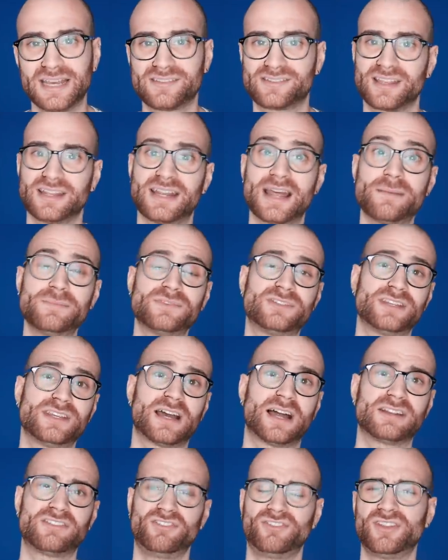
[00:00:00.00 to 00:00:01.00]
It's an empty,
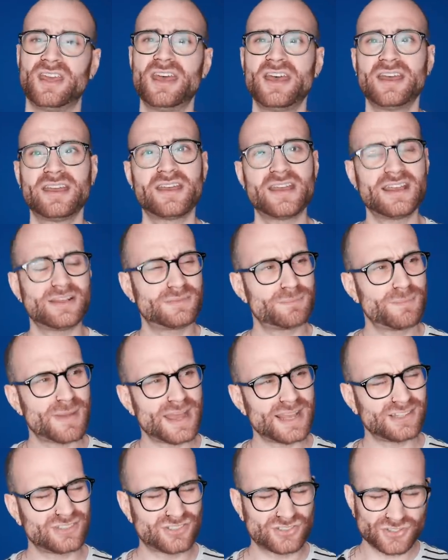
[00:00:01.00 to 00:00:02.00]

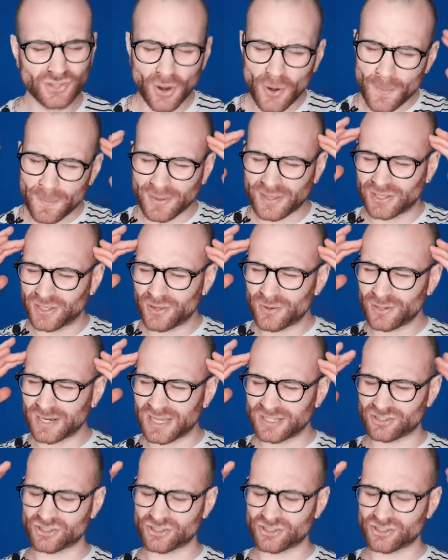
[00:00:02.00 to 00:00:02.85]
it's so peculiar.